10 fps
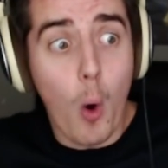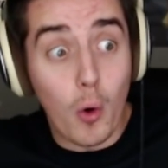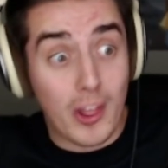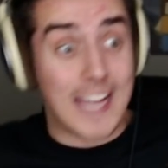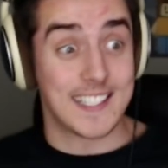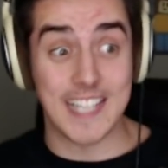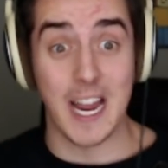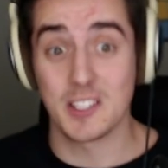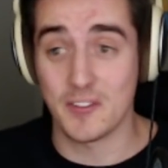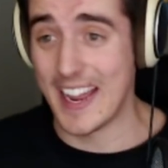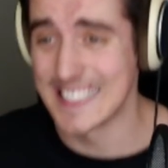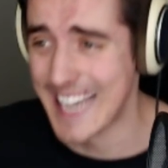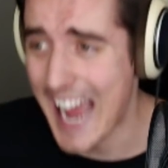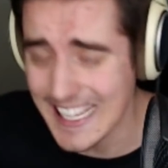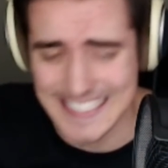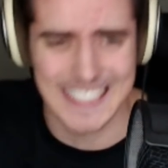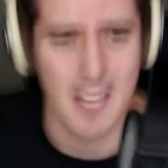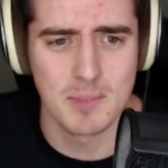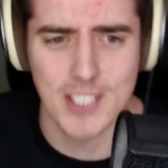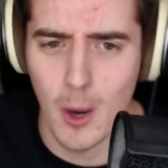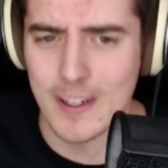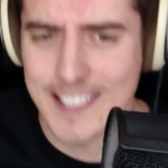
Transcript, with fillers: Well, that sounds fantastic. I'm so